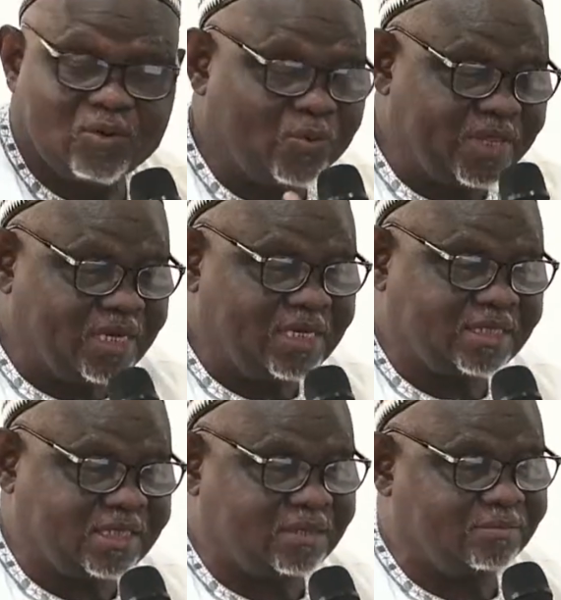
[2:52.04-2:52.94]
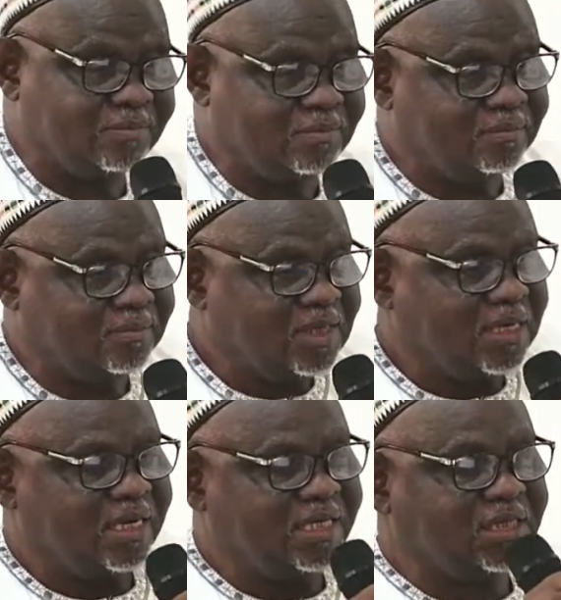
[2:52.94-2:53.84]
within the same
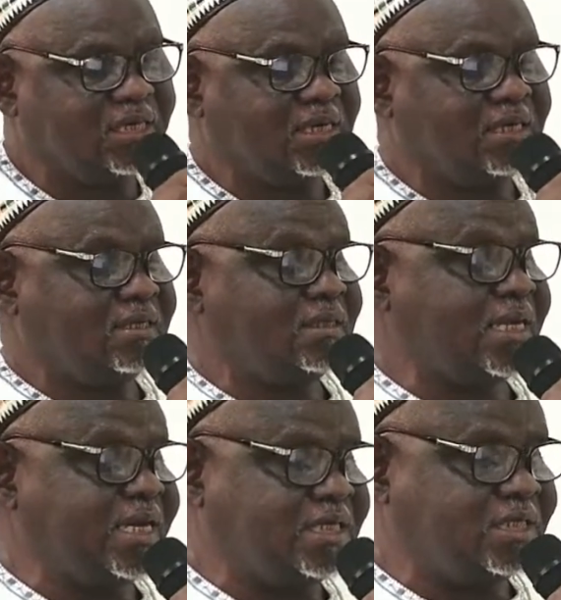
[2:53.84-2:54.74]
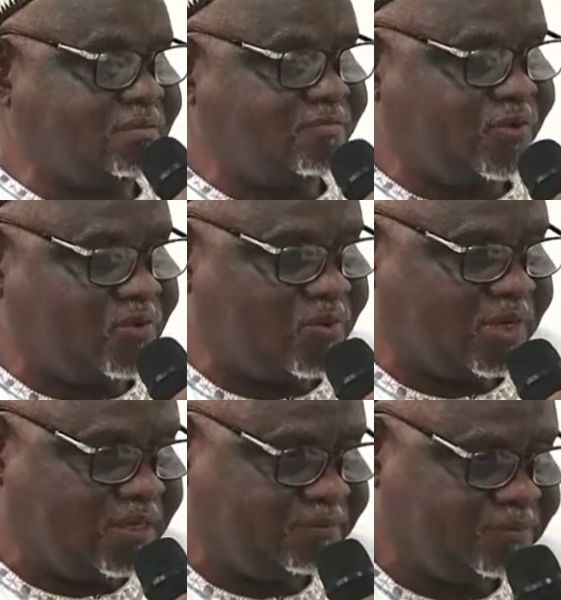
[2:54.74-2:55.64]
national election framework.